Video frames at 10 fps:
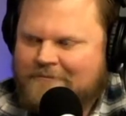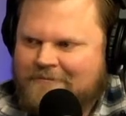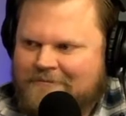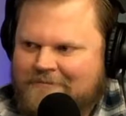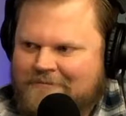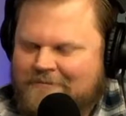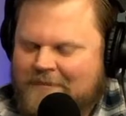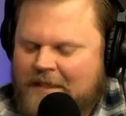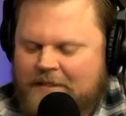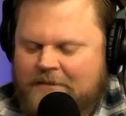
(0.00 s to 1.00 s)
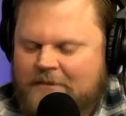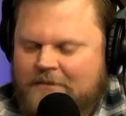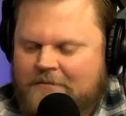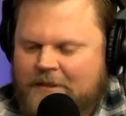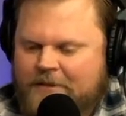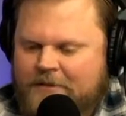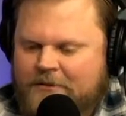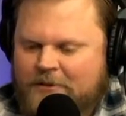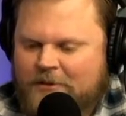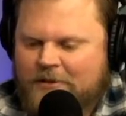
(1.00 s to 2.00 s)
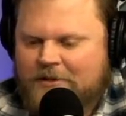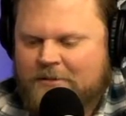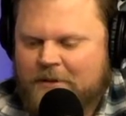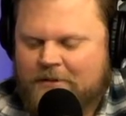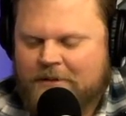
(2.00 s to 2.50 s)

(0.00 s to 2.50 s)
Don't know. I don't know. I don't know, George. It's been a while.